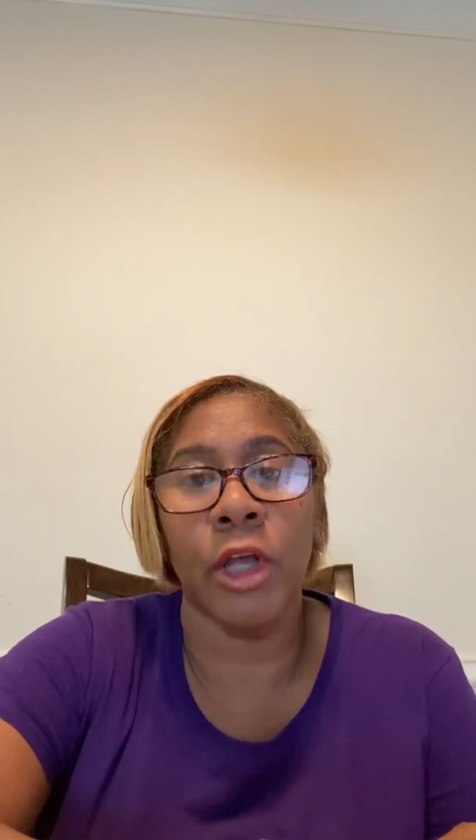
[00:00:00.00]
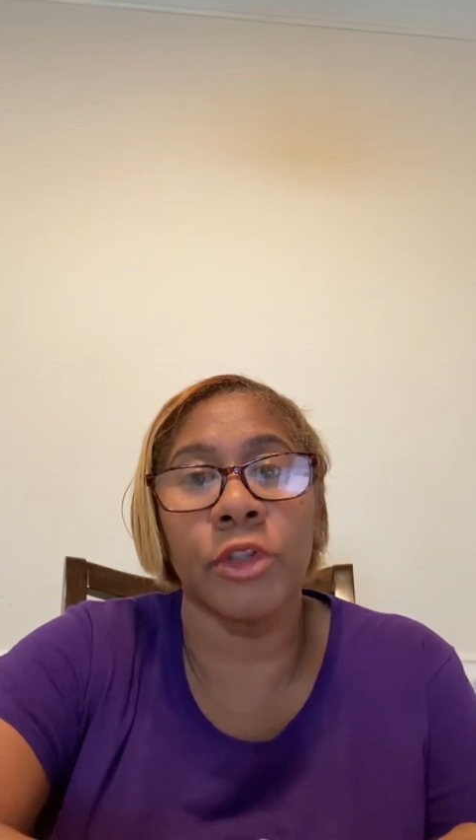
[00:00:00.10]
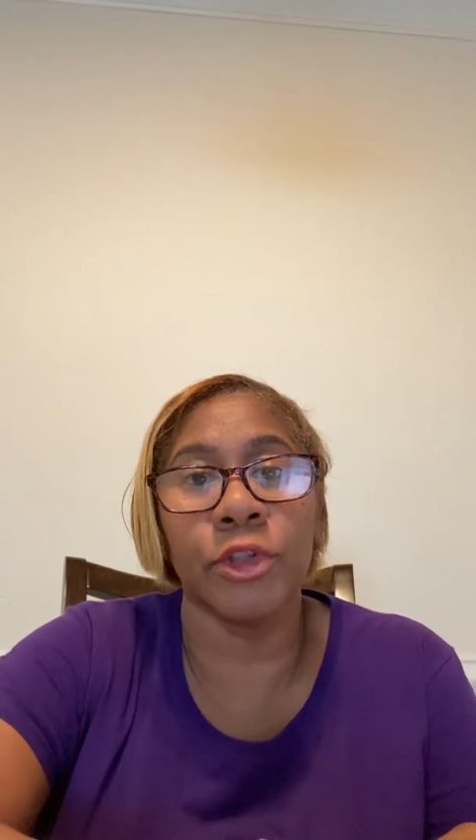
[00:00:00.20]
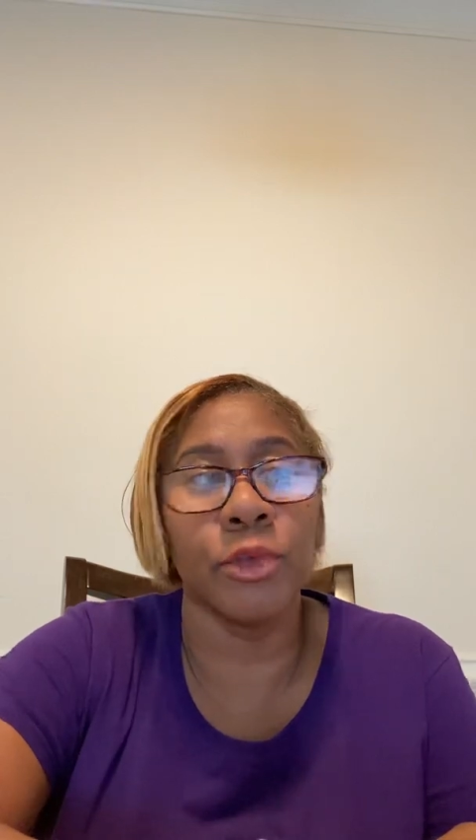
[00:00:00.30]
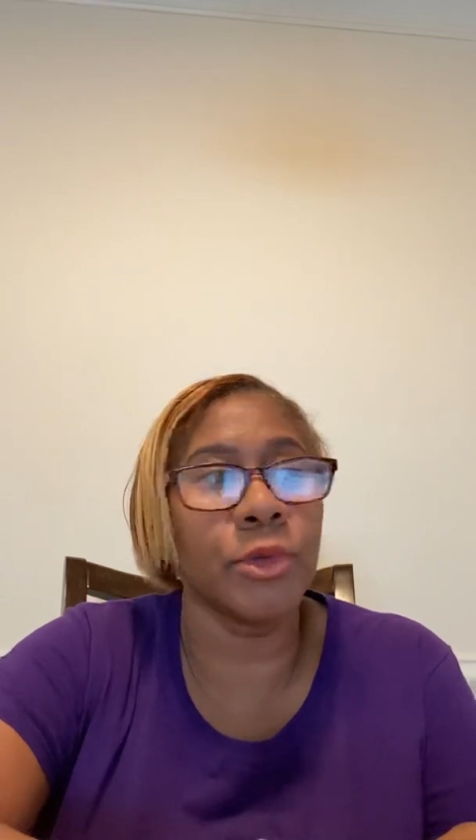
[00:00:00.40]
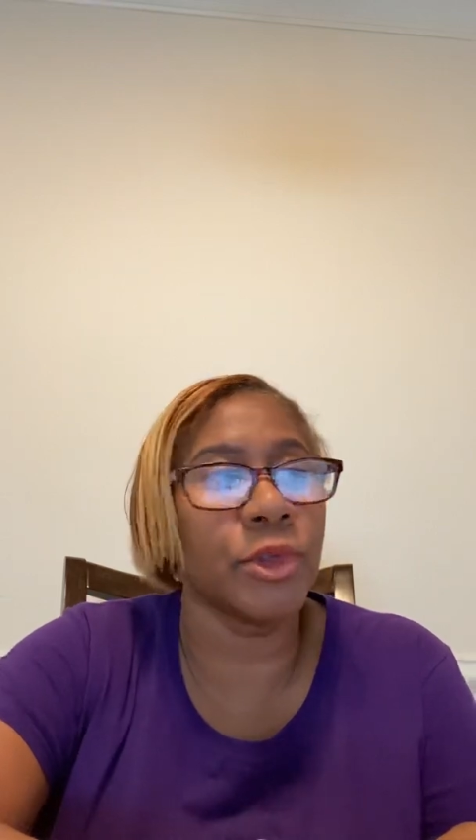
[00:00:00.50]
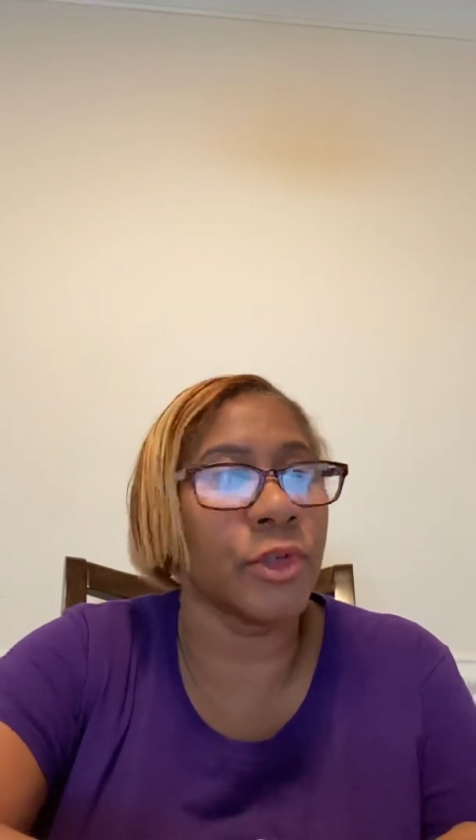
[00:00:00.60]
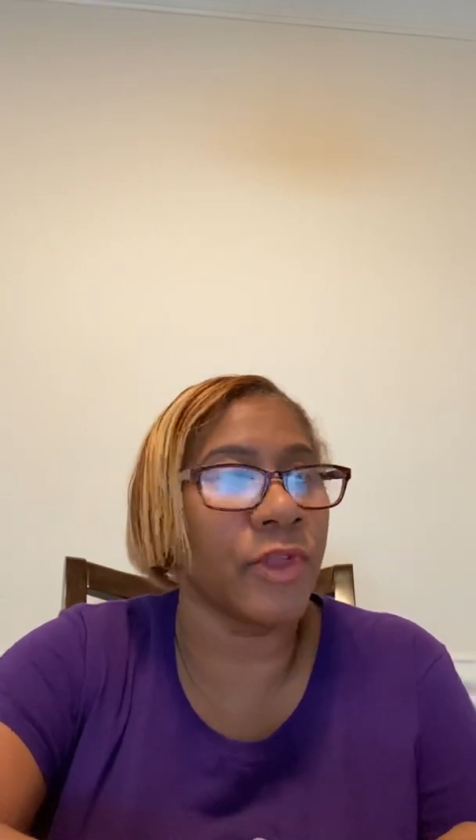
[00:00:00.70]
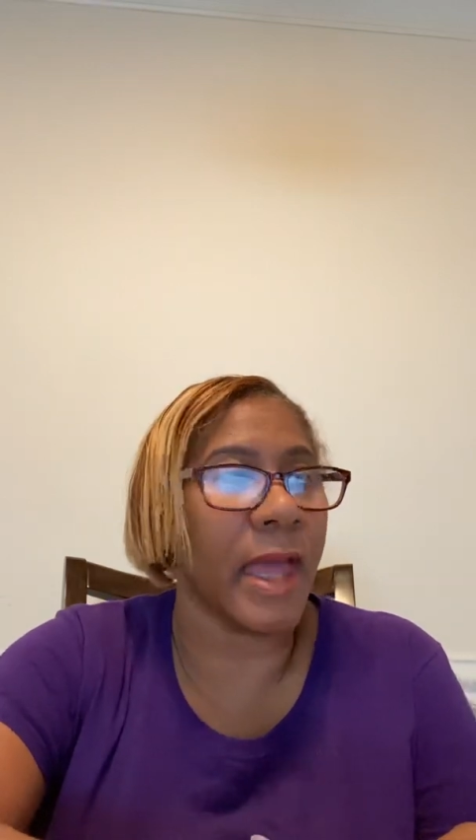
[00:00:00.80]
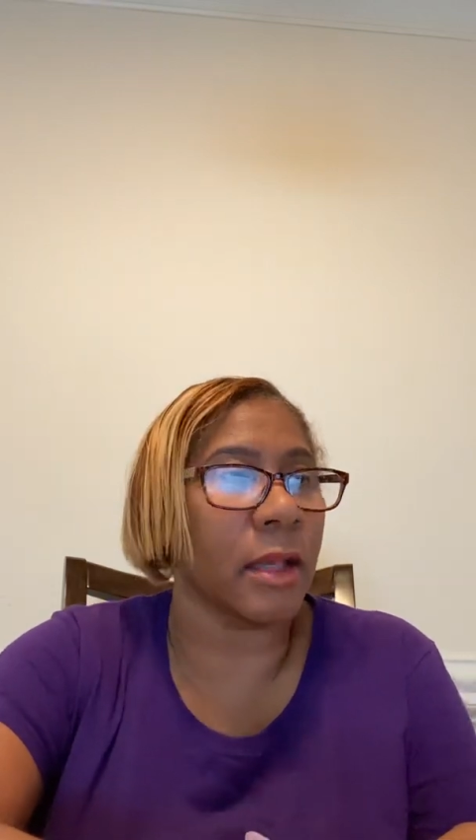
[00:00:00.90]
due to
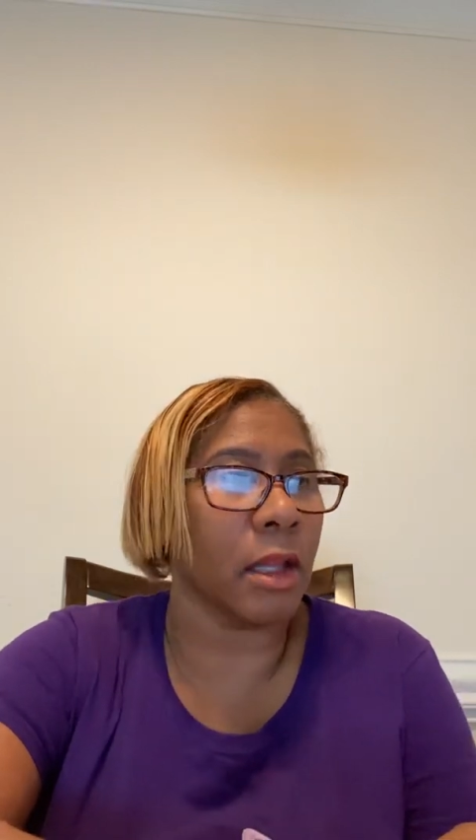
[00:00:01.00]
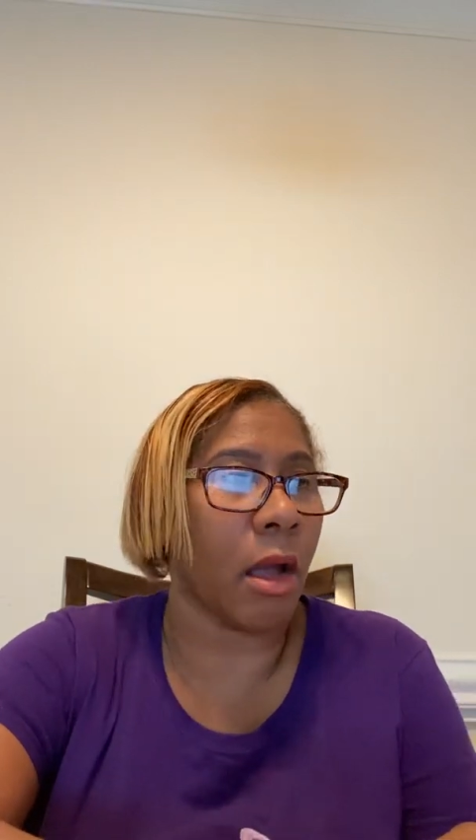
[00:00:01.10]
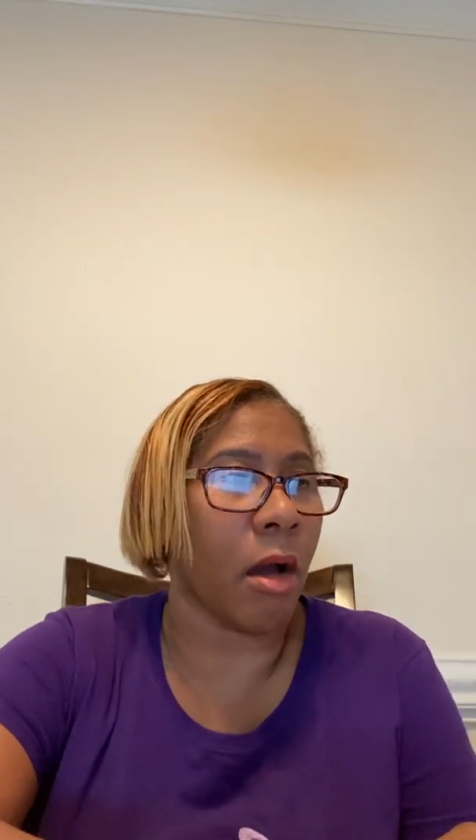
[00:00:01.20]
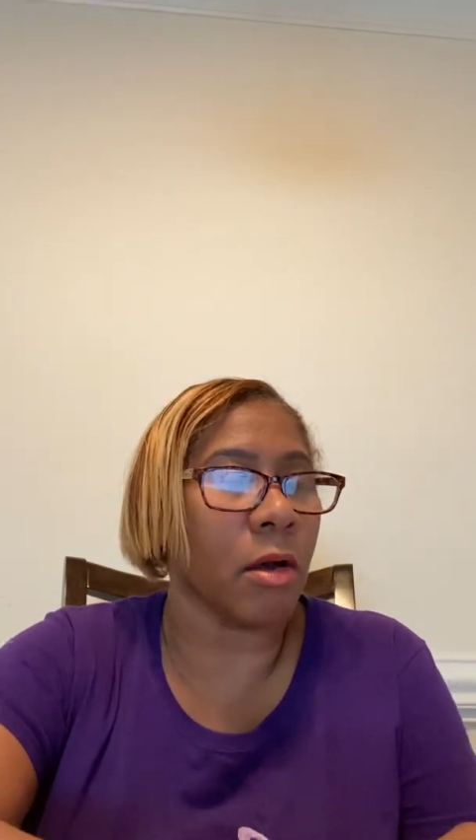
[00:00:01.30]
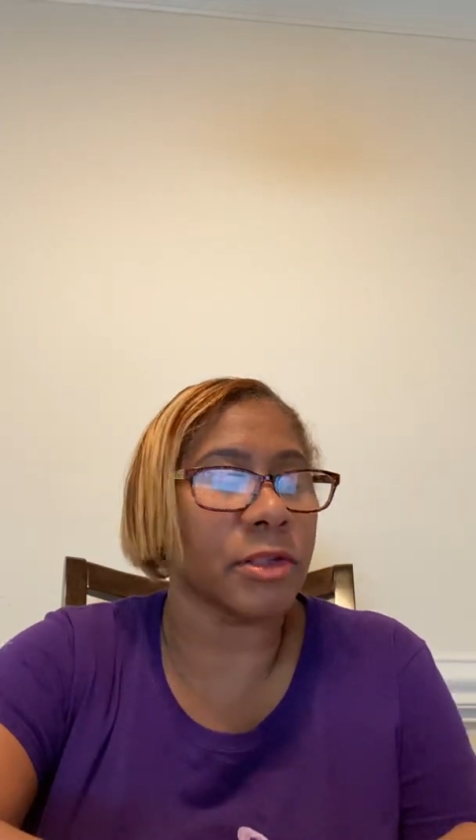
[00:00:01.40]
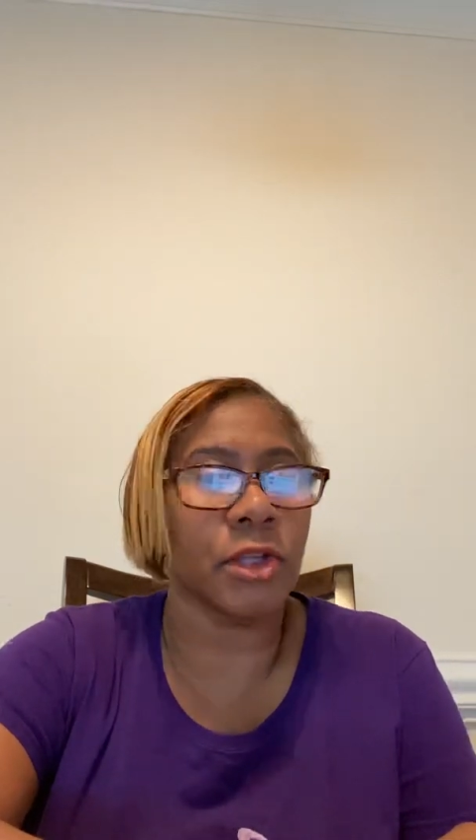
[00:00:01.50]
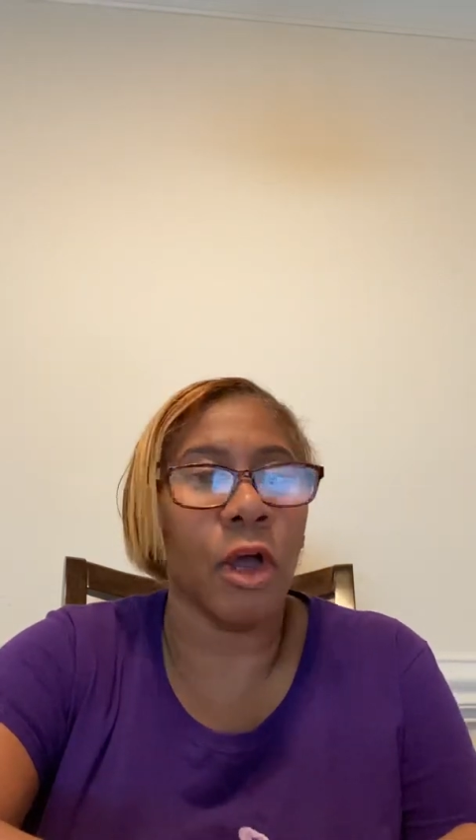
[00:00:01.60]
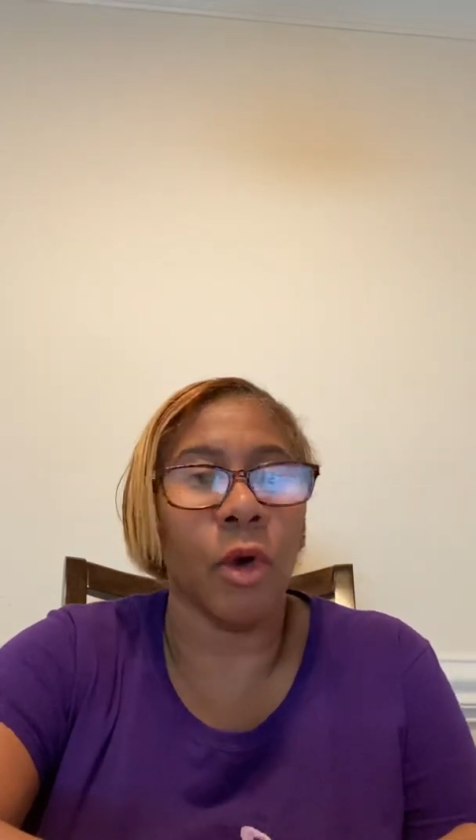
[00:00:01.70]
that loss,